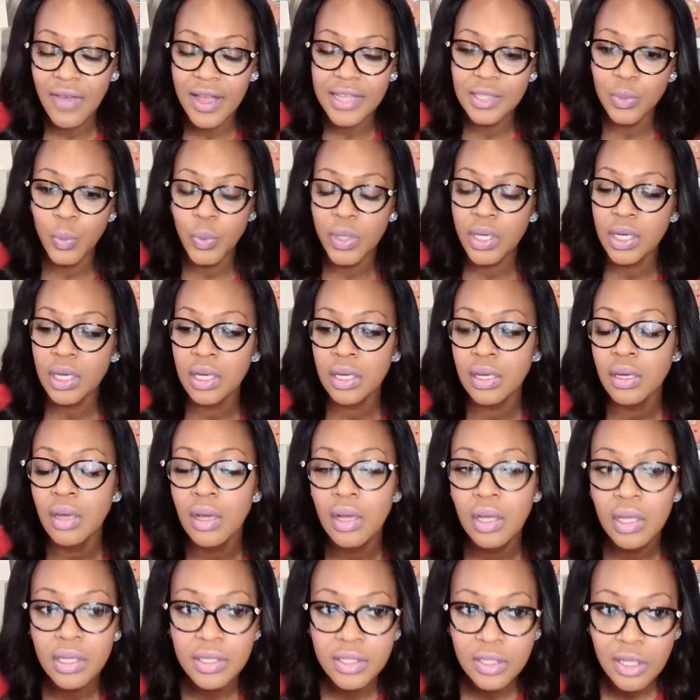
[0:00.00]
as we
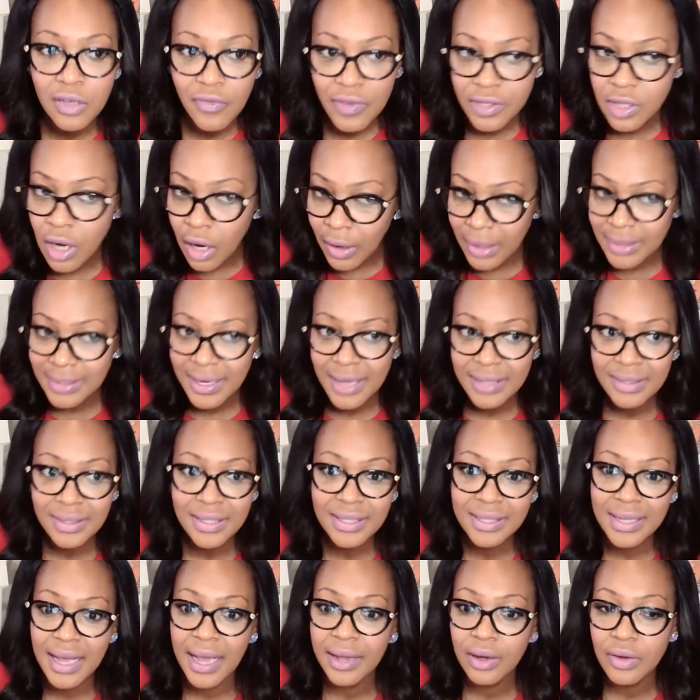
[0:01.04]
serve as architects,
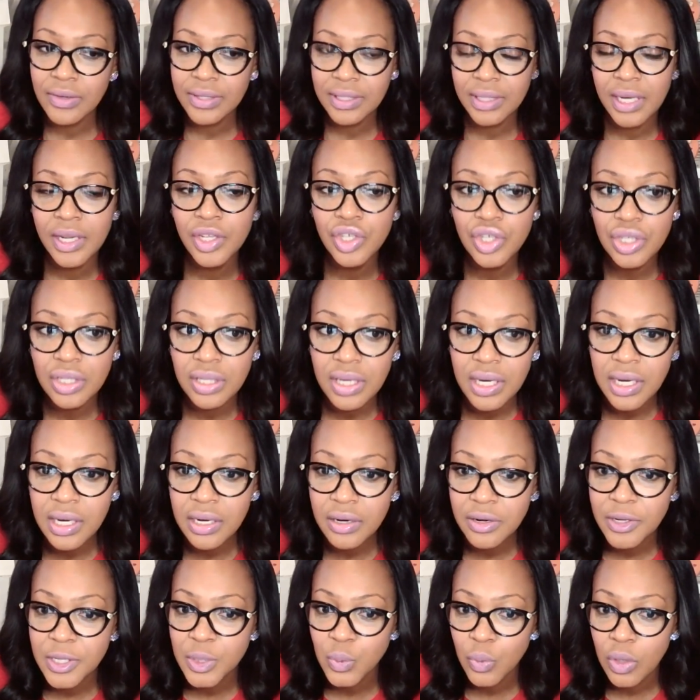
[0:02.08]
designers, and
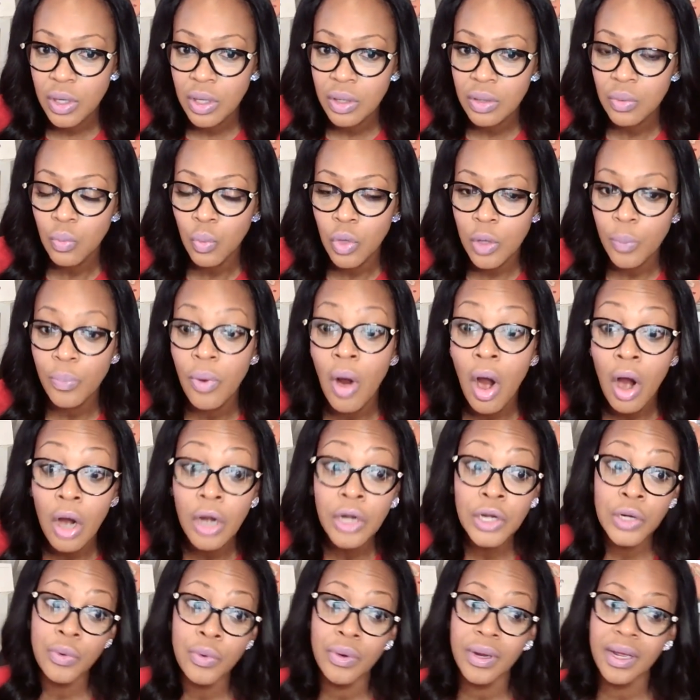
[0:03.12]
engineers, where we're
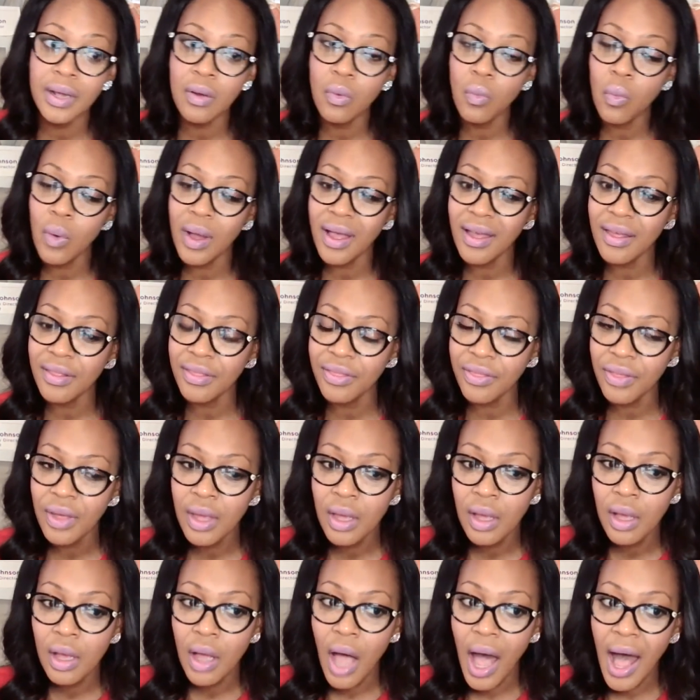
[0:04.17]
partnering with
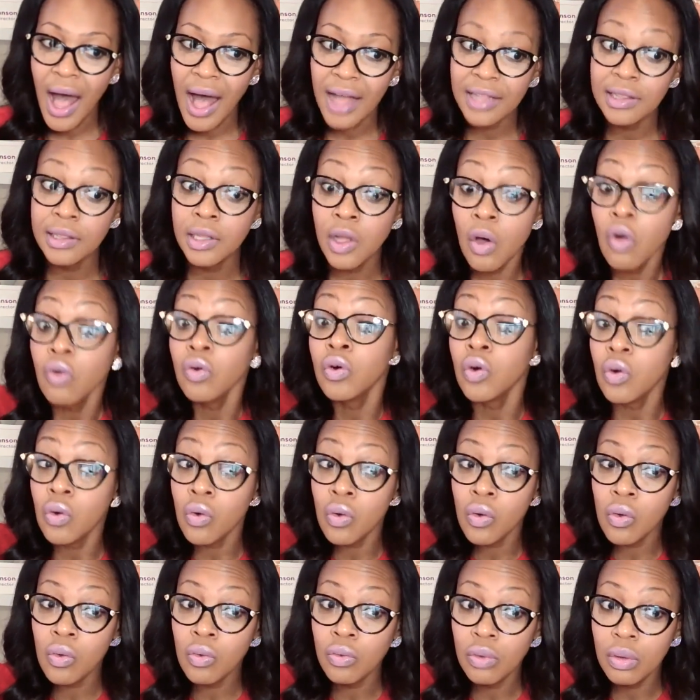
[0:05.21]

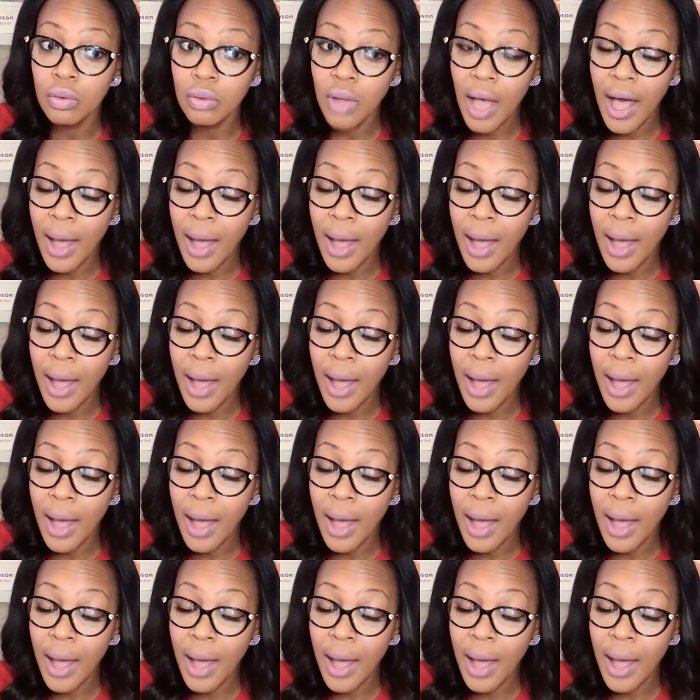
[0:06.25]
local